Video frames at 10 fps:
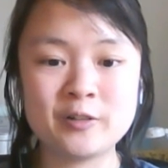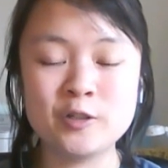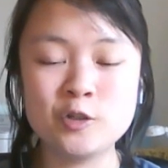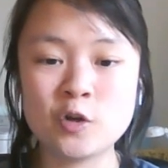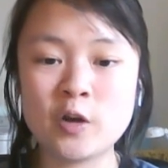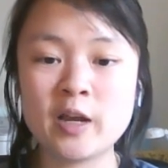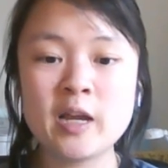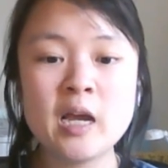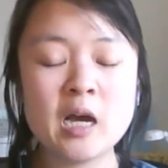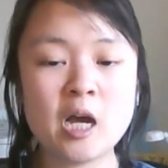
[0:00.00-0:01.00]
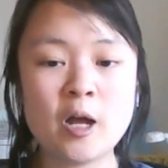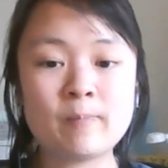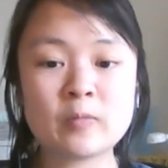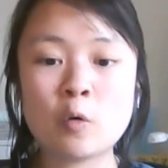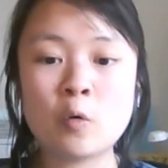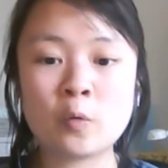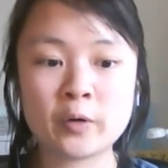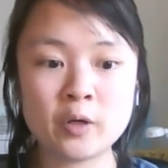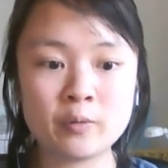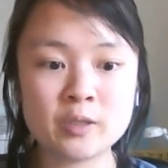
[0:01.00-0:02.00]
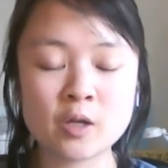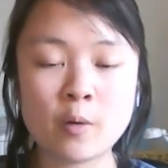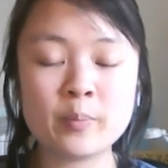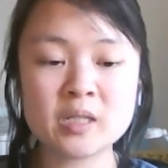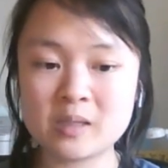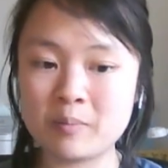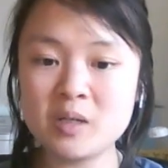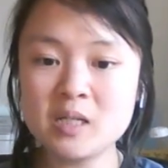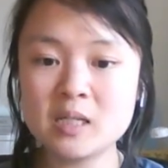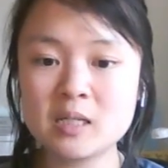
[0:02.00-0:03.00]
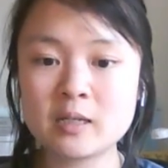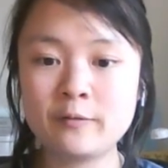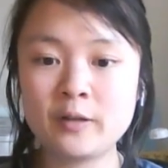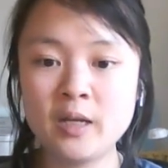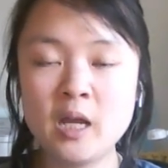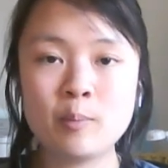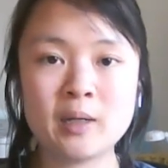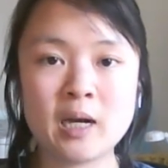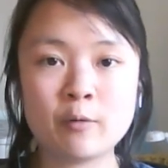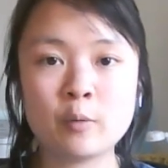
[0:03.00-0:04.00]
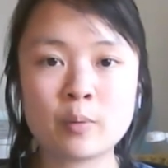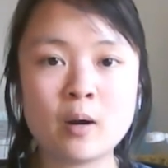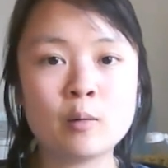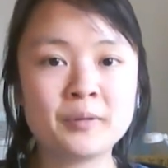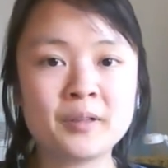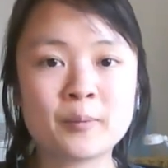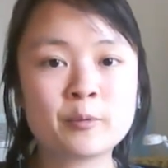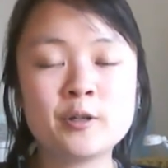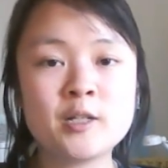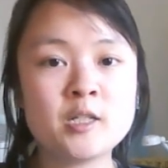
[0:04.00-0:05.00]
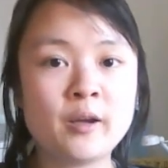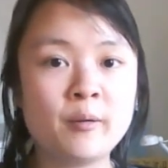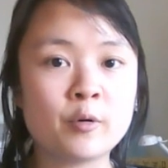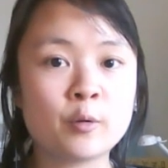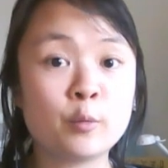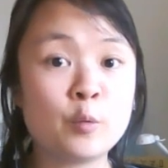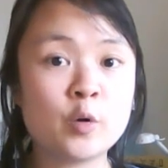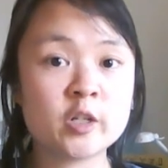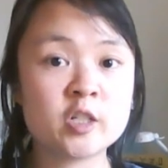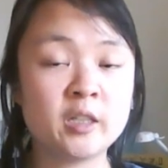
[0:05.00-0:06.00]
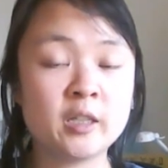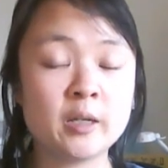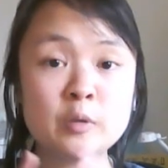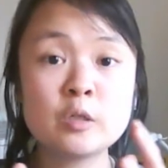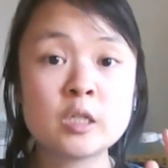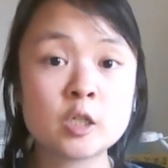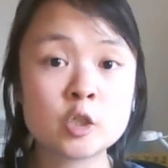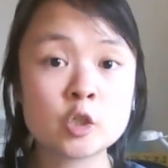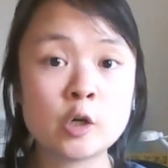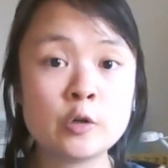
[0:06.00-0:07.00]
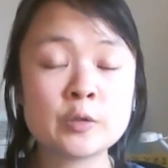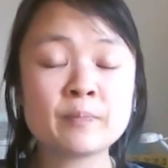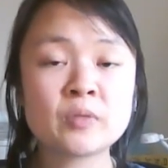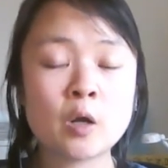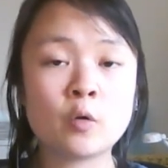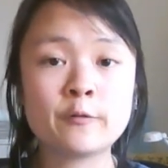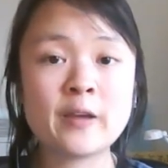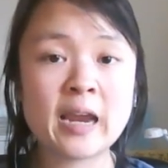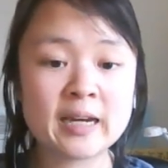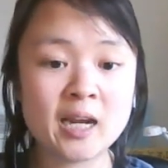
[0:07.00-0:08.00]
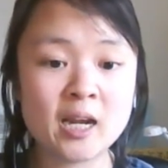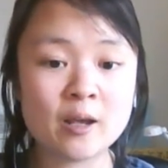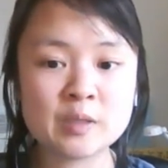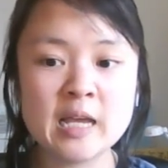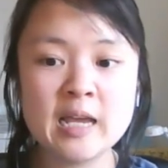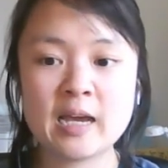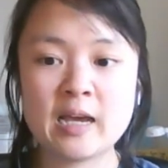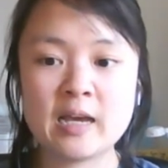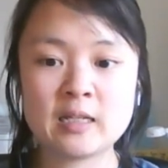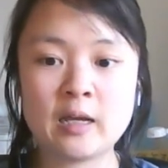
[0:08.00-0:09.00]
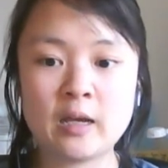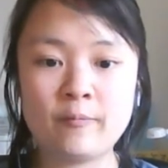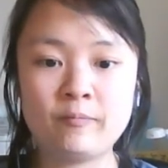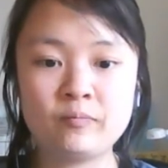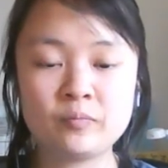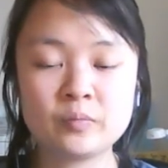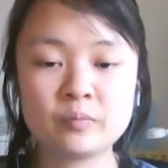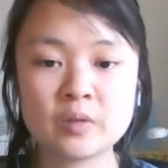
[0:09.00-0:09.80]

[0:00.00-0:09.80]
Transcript: to enjoy. Um, choreo, we saw bits and pieces of it, but I will probably appreciate more when watching the music shows or fan cams as um,